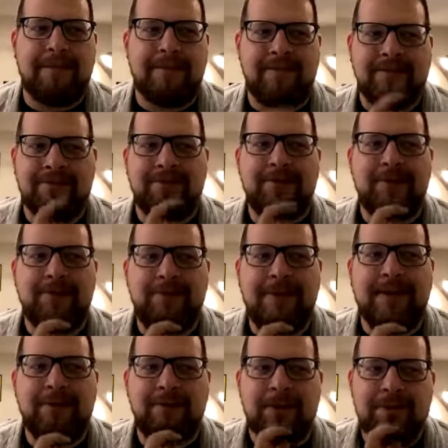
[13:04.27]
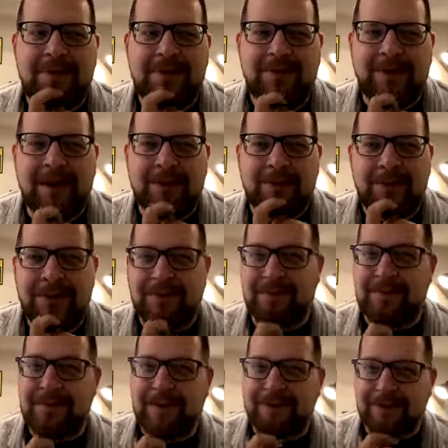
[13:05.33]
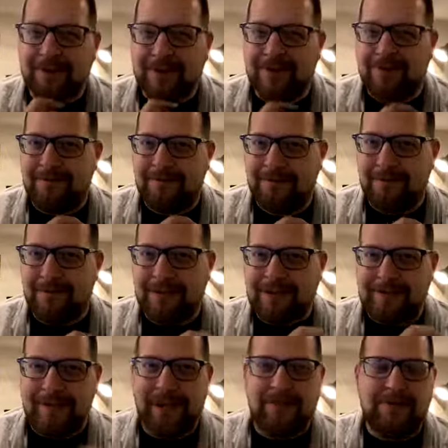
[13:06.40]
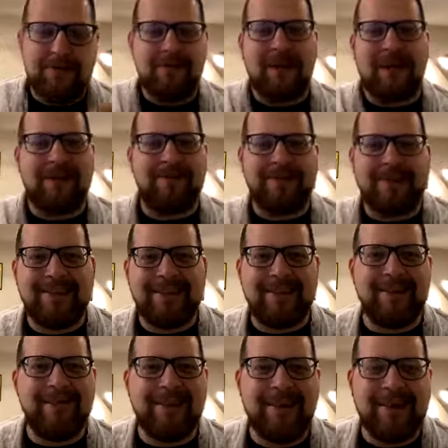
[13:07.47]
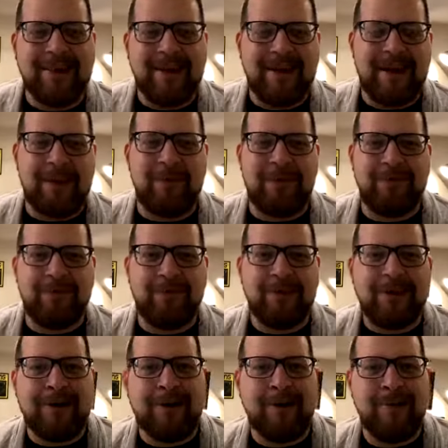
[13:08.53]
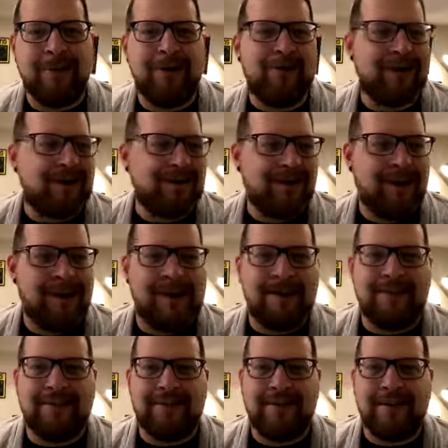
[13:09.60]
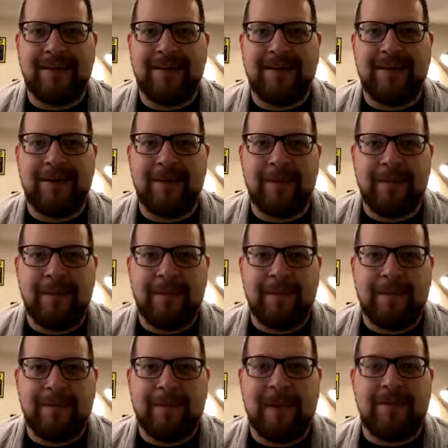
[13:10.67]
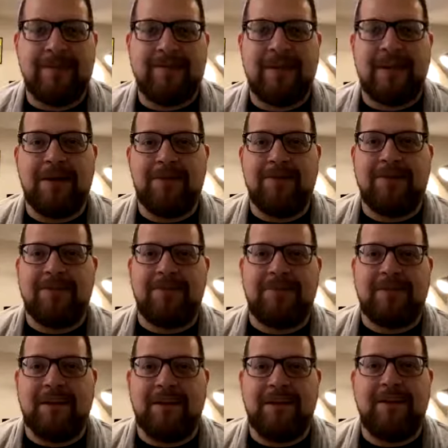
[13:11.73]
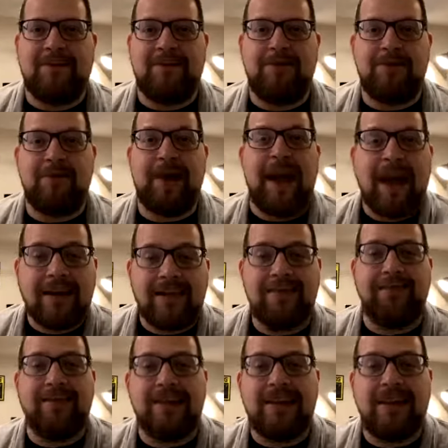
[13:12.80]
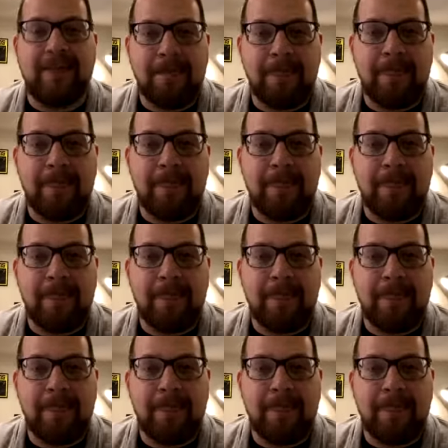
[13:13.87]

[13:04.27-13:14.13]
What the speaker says: that doesn't really mean I want to be around them. That doesn't mean I really believe that I'm united with them. But if we are both in Christ, then that means that impetus is on us to actively,